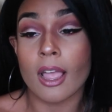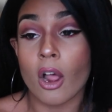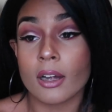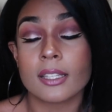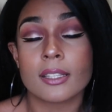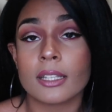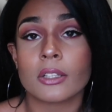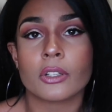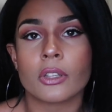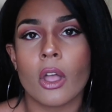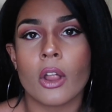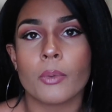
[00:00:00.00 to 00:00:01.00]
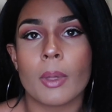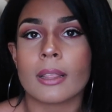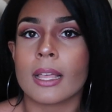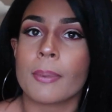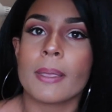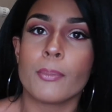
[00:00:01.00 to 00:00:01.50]
I honestly learned the hard
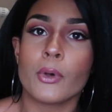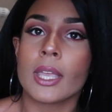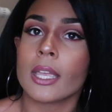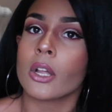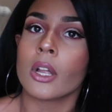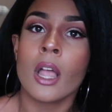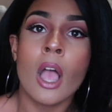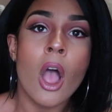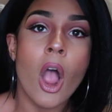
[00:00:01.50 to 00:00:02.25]
way. Like, people here